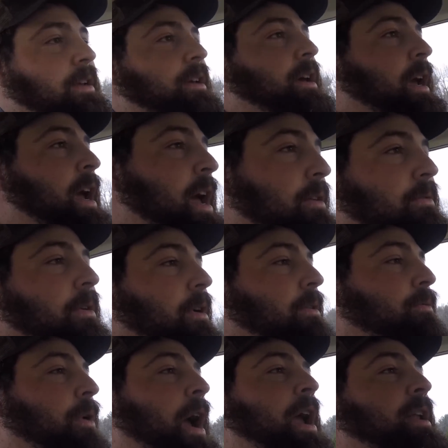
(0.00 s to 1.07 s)
it hadn't
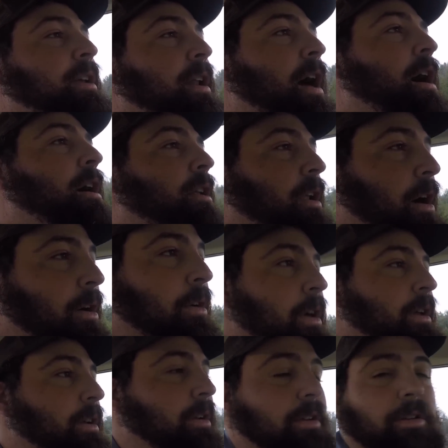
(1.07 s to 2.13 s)
rained at all on.
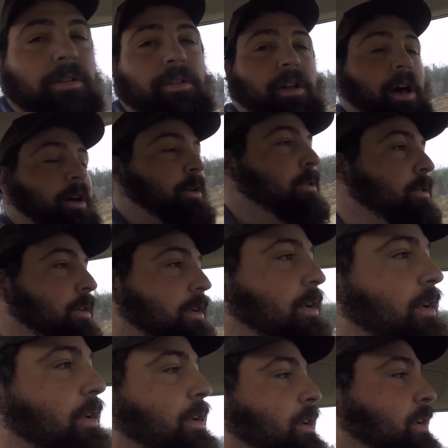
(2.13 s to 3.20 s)
So,
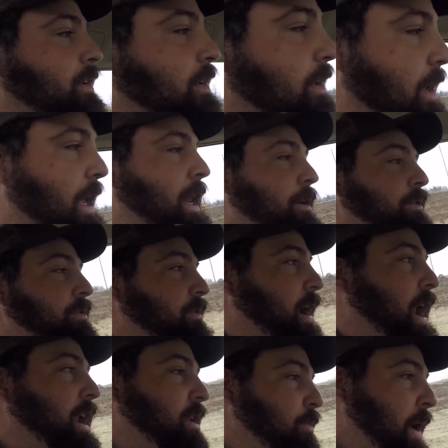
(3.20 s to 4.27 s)
and it was
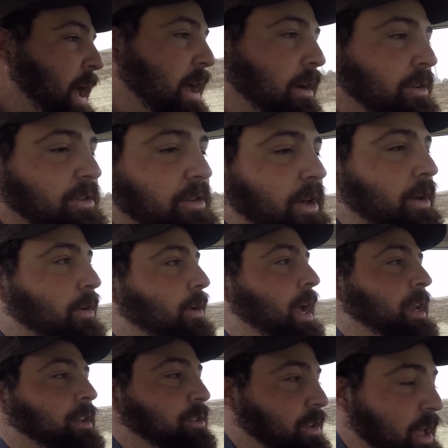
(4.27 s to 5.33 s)
ready to bale. So,
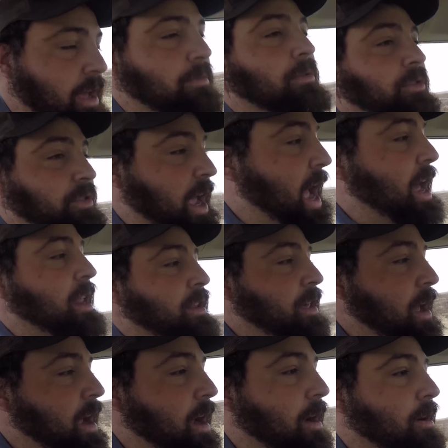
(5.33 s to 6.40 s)
and the sun was shining
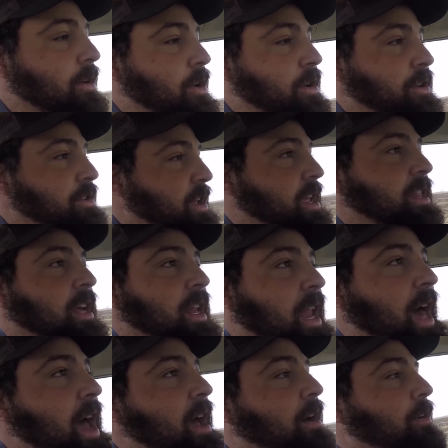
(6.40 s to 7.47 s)
there. You could see the
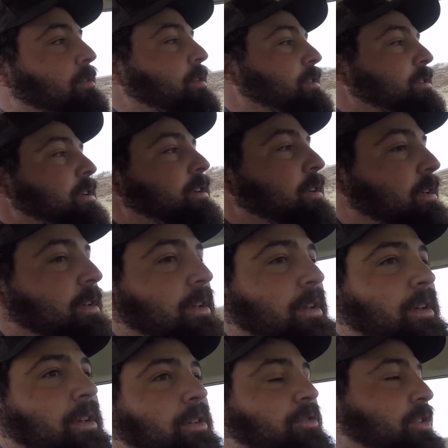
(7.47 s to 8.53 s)
clouds
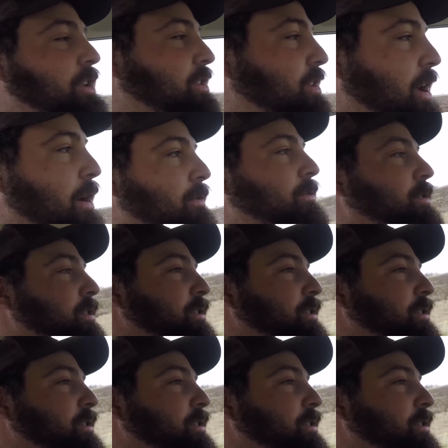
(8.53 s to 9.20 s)
just over